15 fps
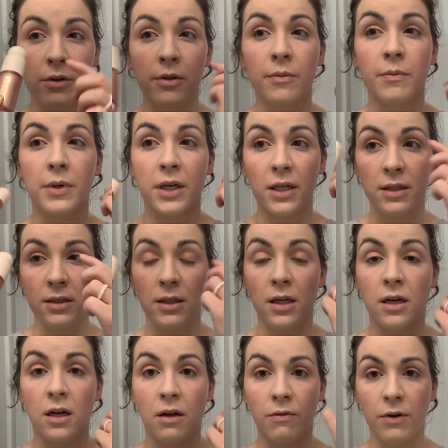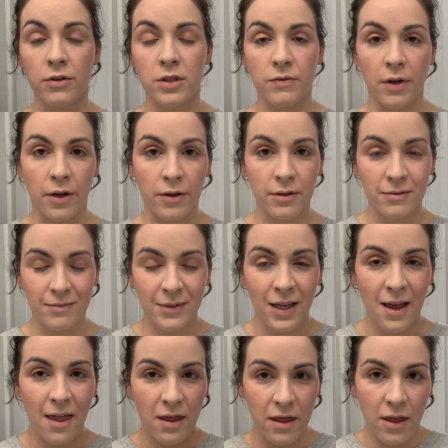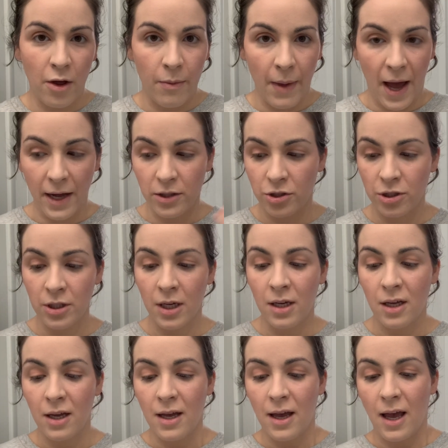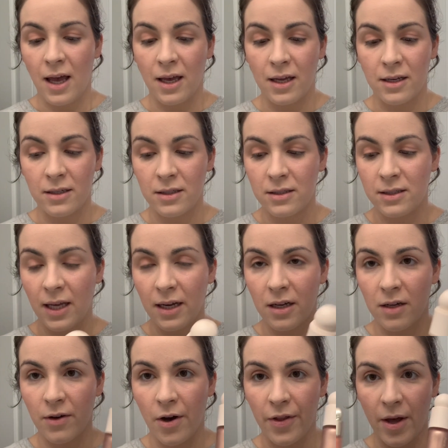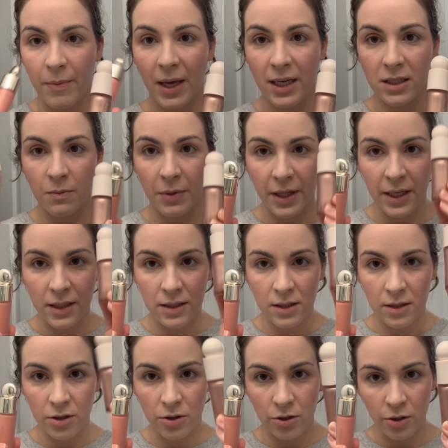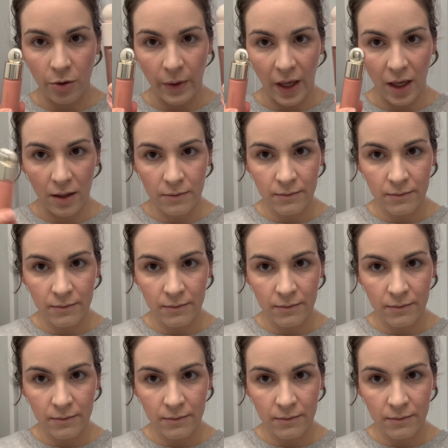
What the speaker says: Because then, first of all, they'll match. And second of all, that makes Bliss dewy.